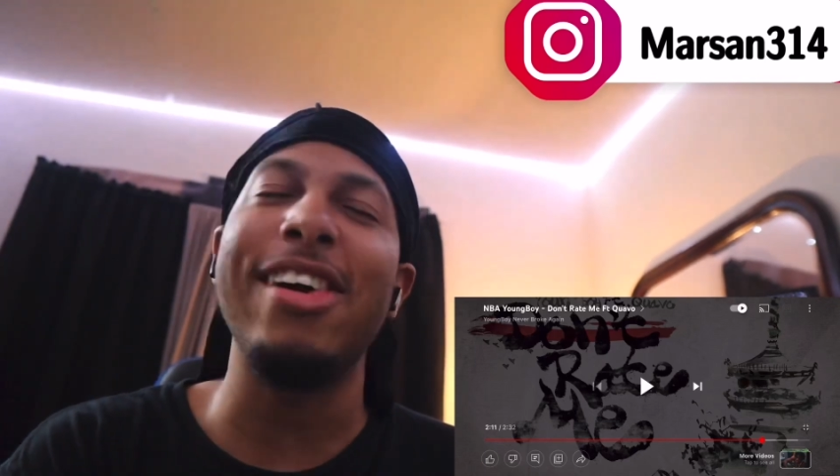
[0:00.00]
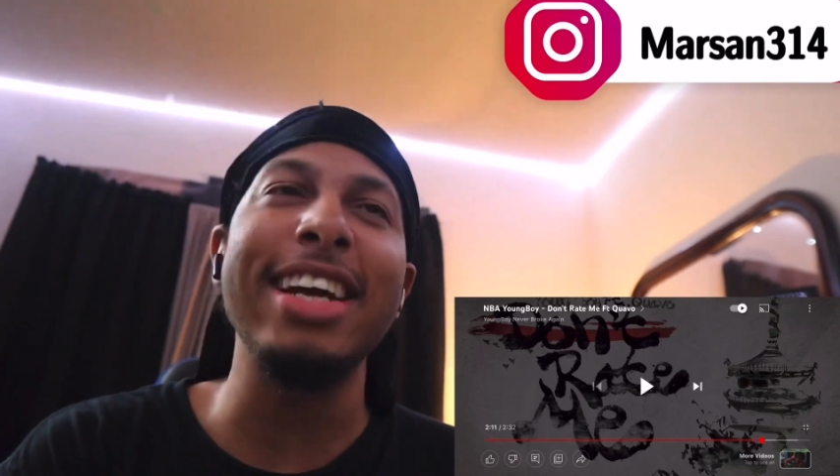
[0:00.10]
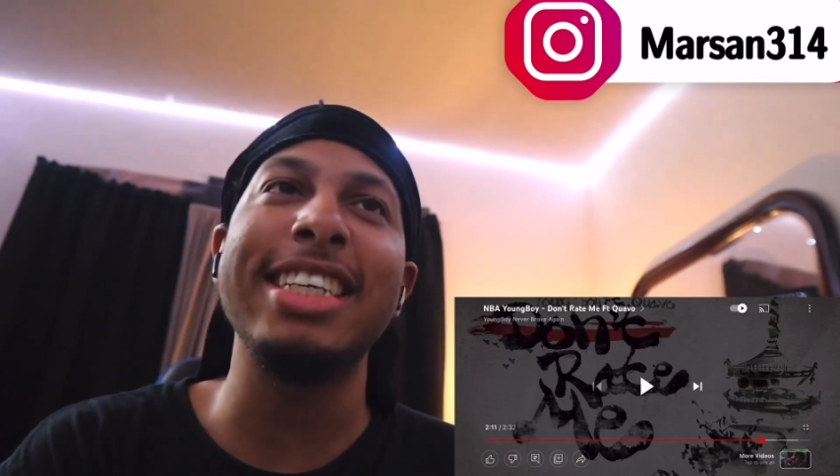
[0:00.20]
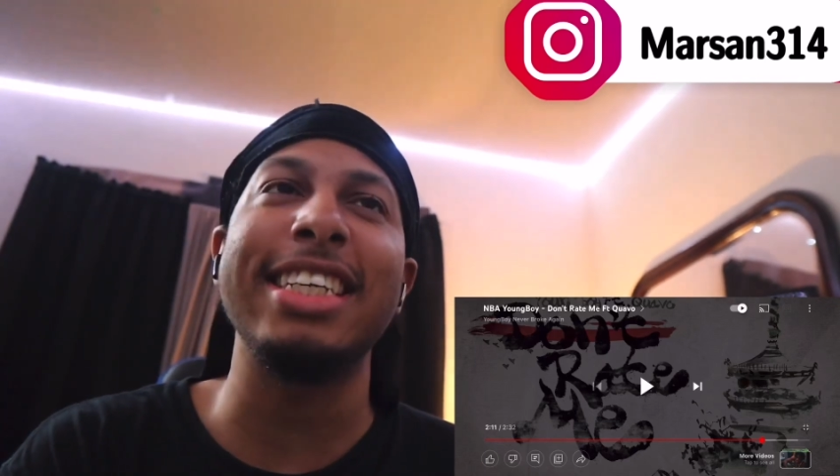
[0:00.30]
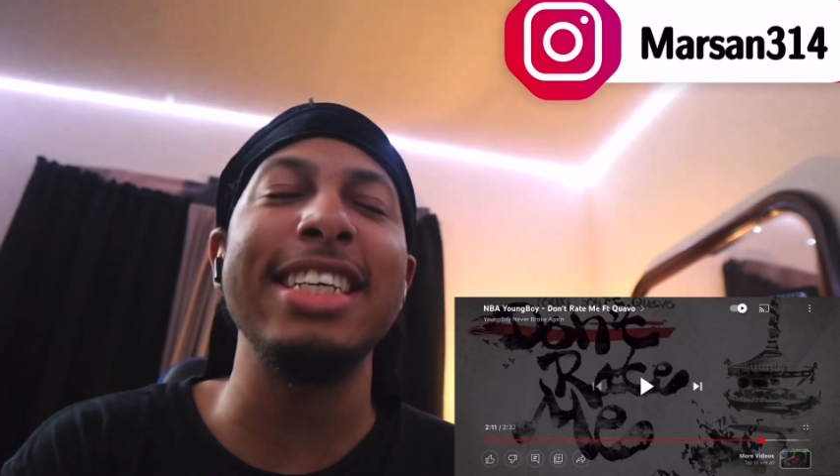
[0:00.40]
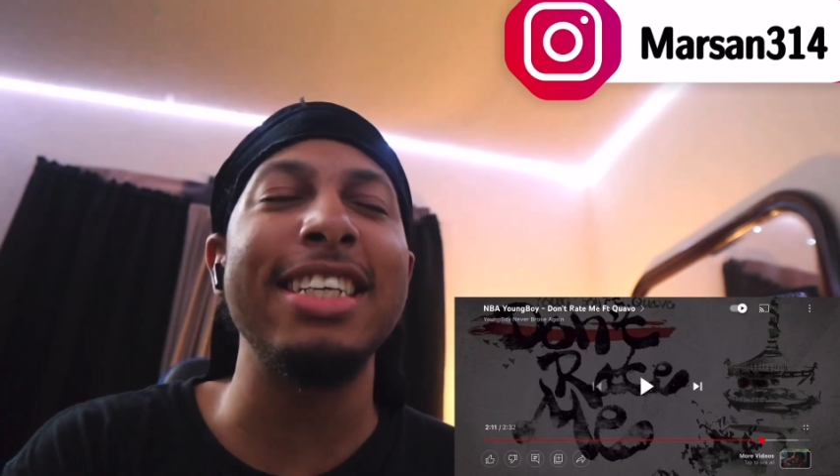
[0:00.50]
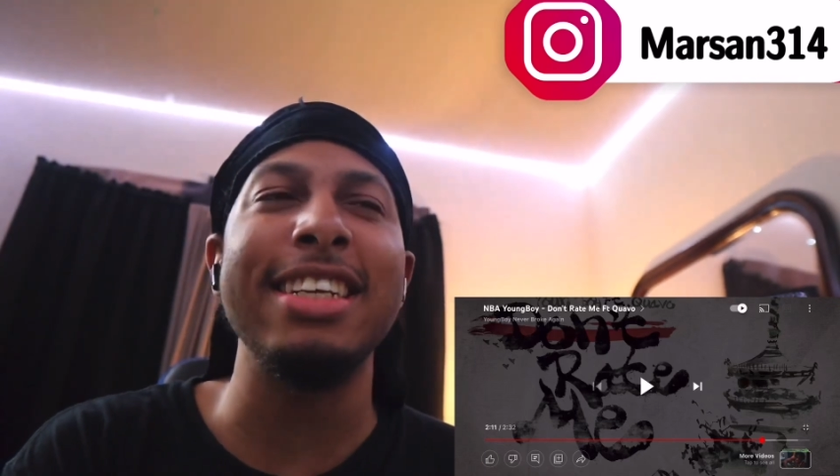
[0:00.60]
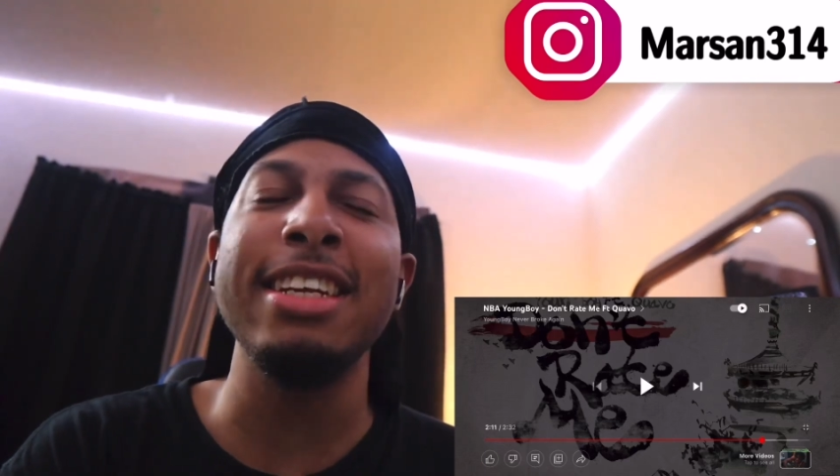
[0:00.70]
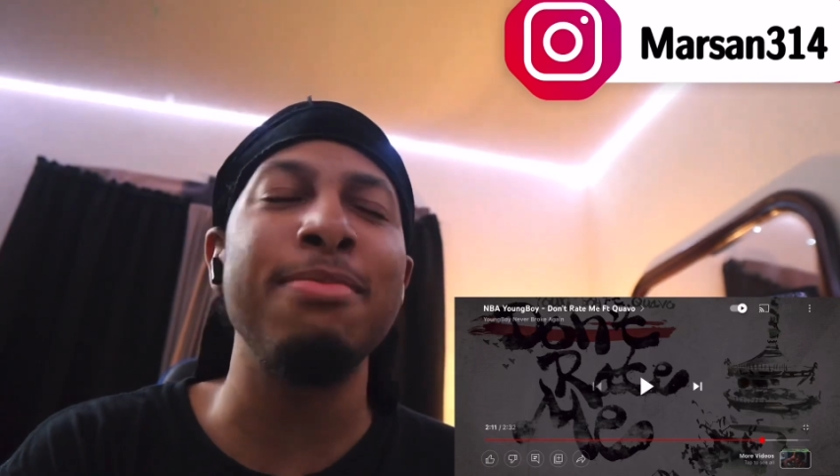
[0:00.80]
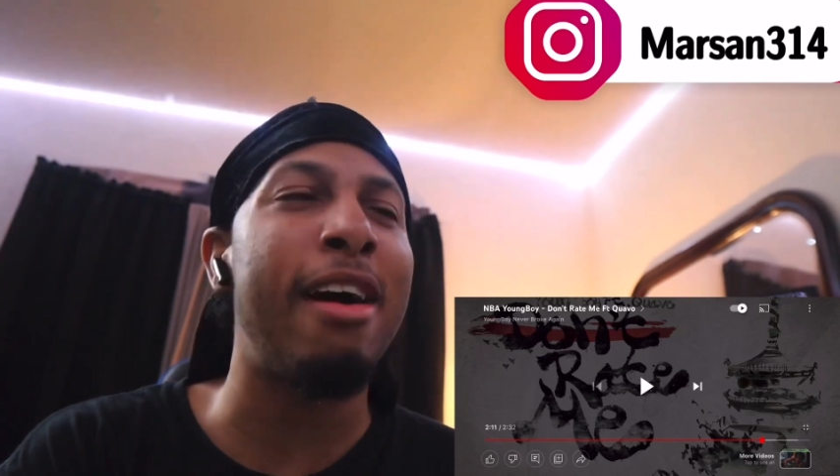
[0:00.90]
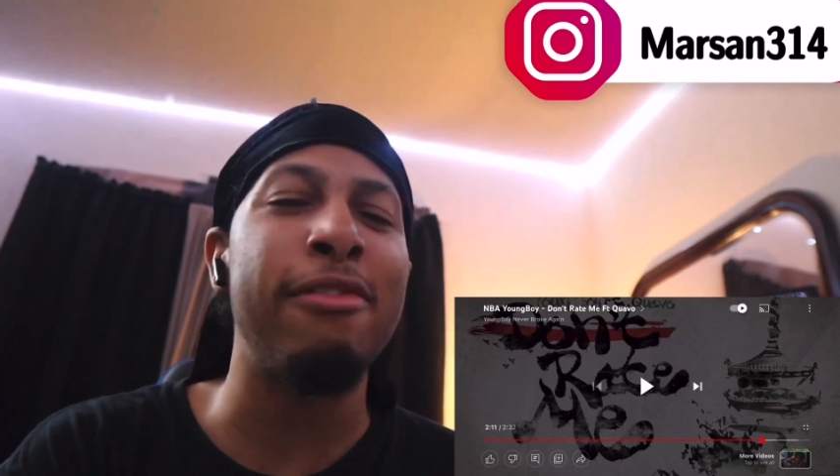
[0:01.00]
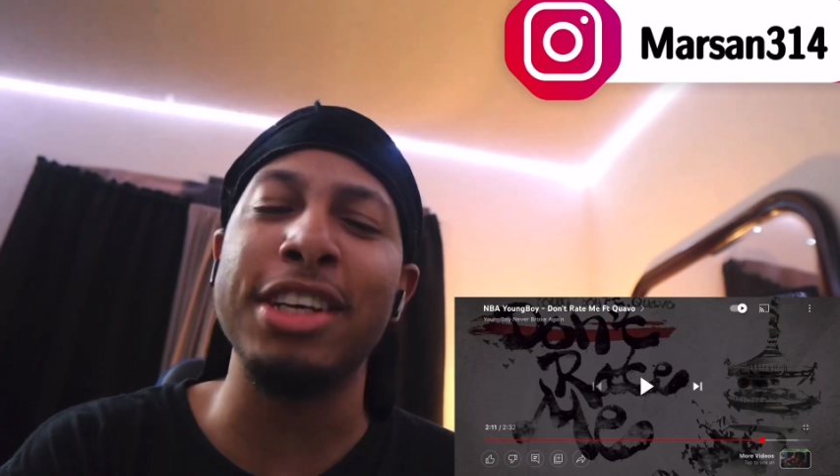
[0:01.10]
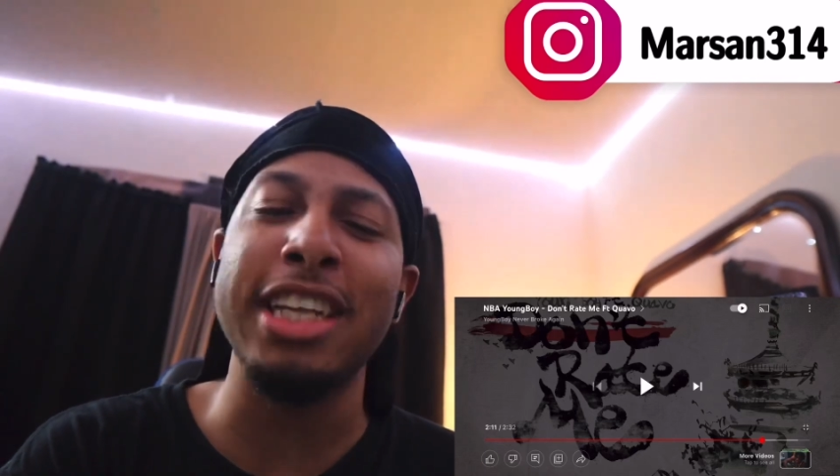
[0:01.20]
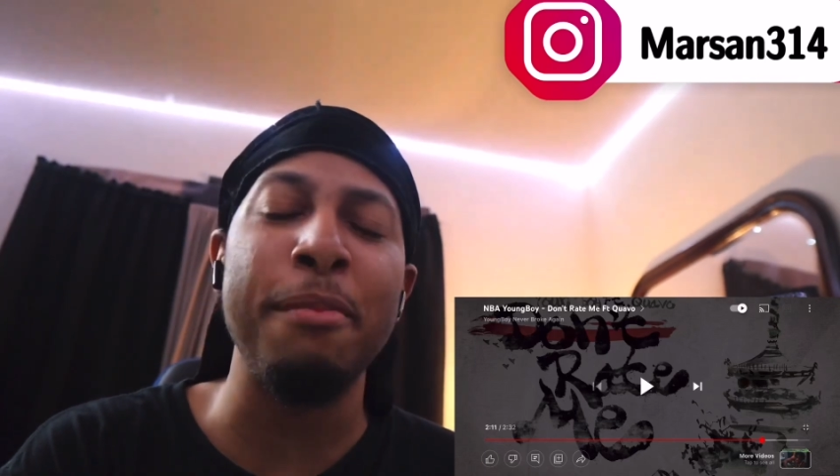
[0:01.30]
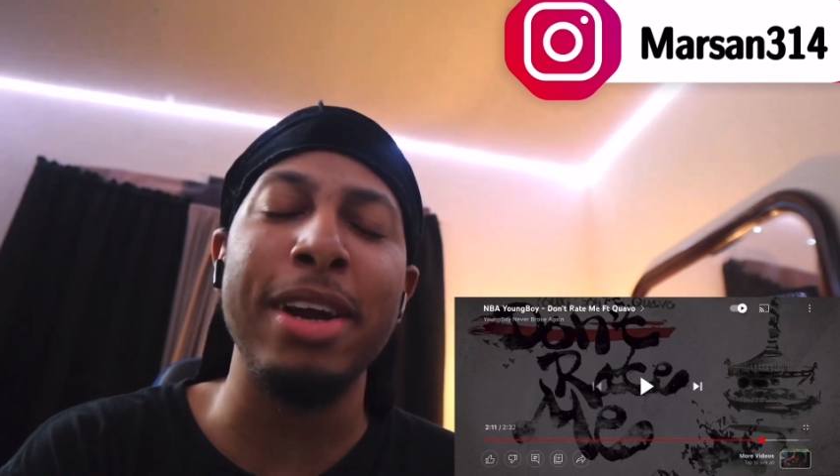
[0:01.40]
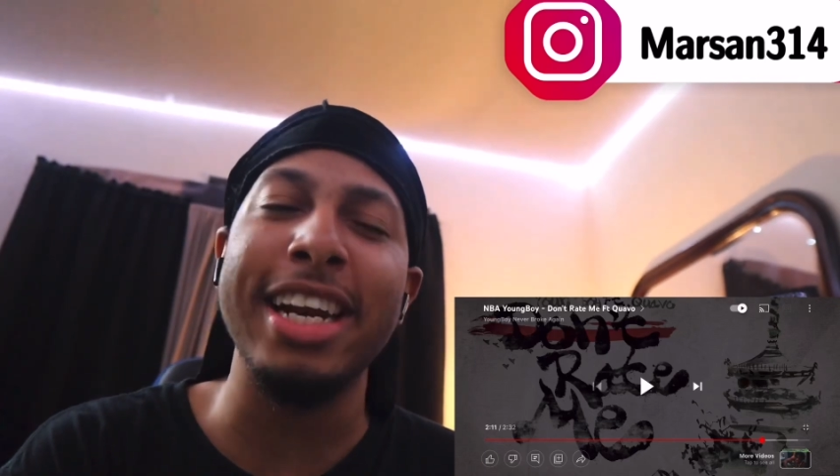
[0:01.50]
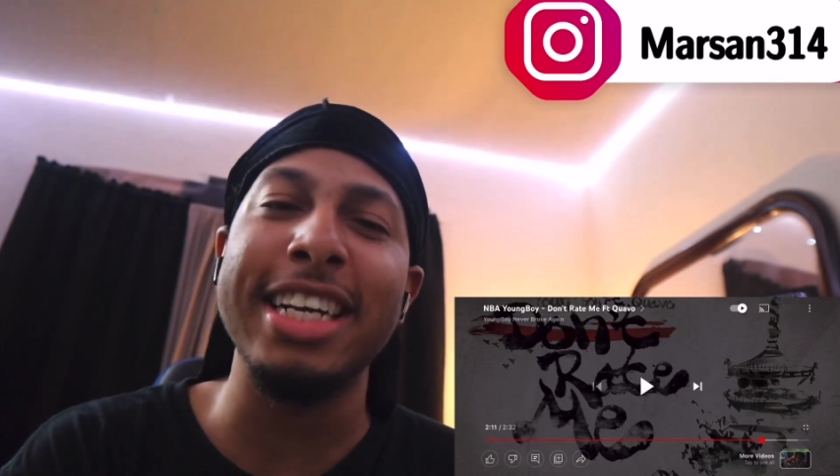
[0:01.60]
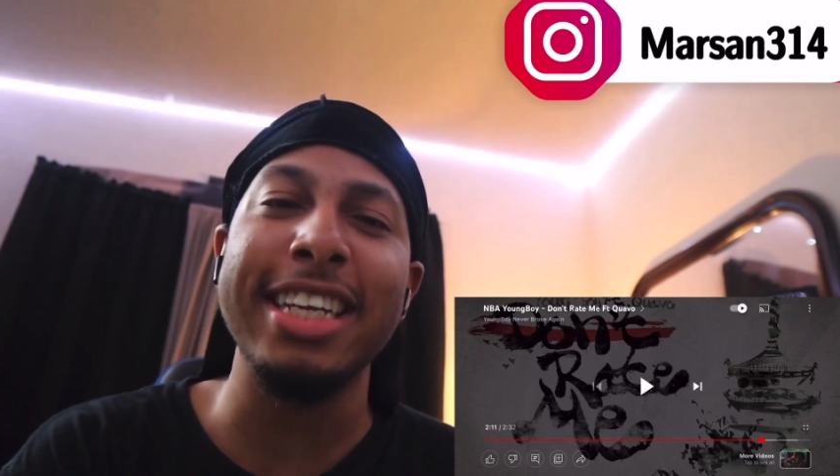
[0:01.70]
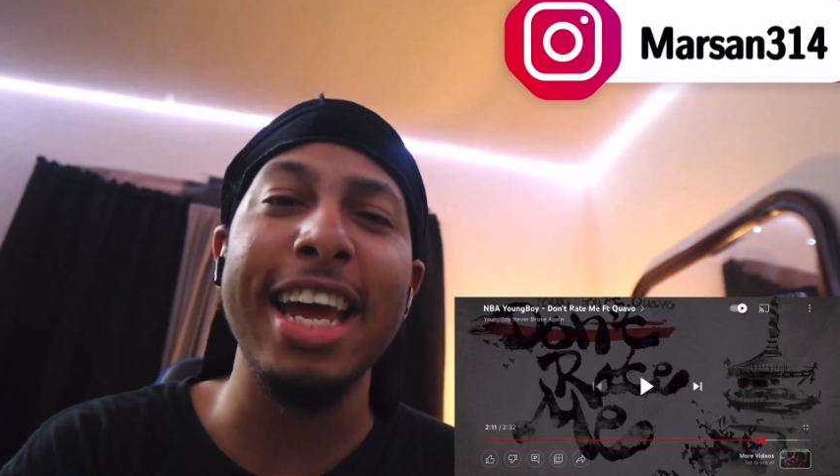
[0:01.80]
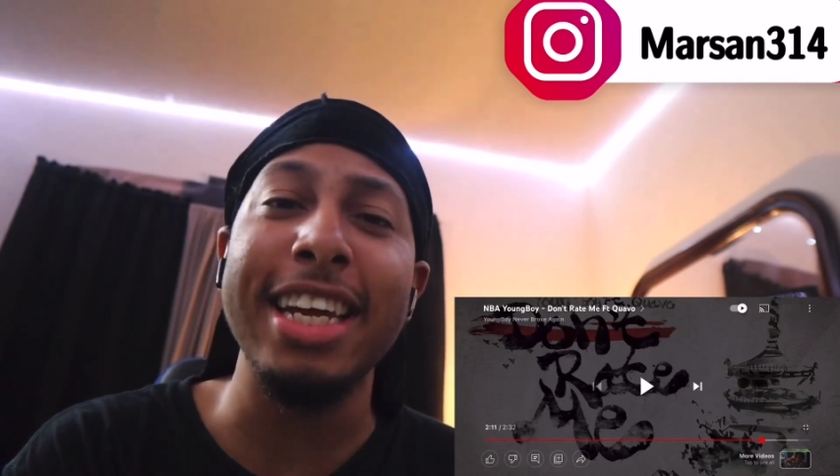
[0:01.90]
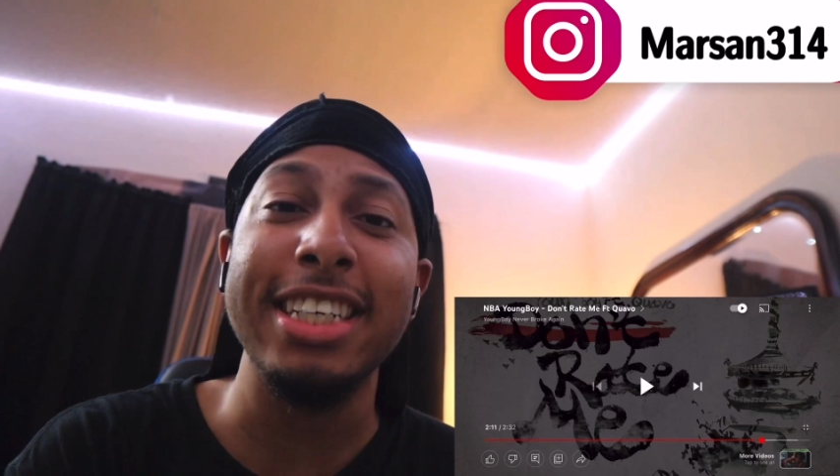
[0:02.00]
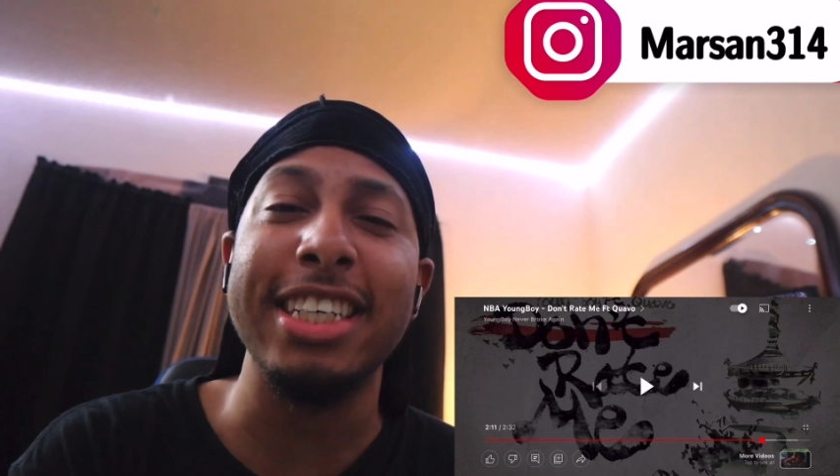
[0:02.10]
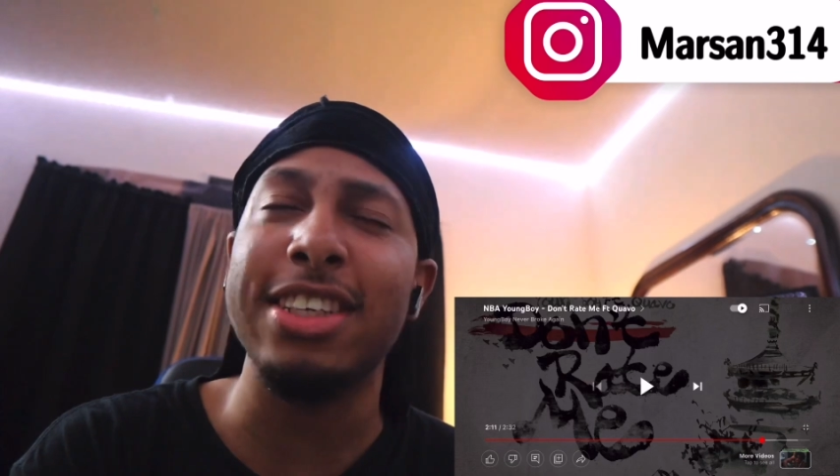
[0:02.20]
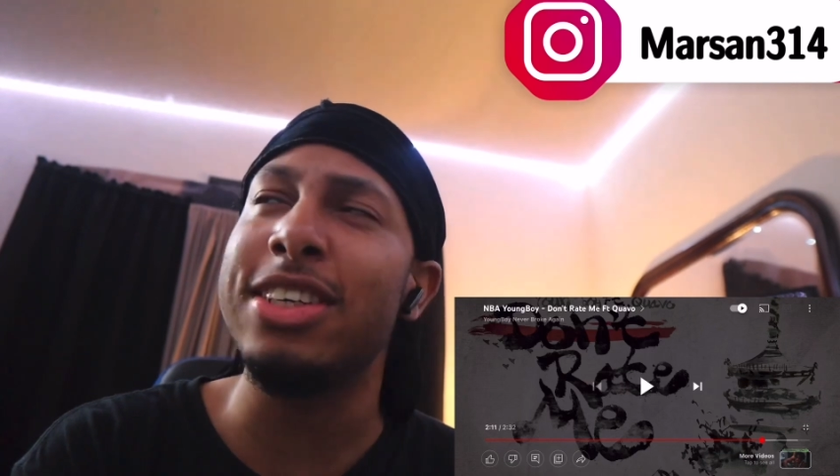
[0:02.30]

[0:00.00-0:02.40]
I just it's that's my first time hearing a nigga say that shit,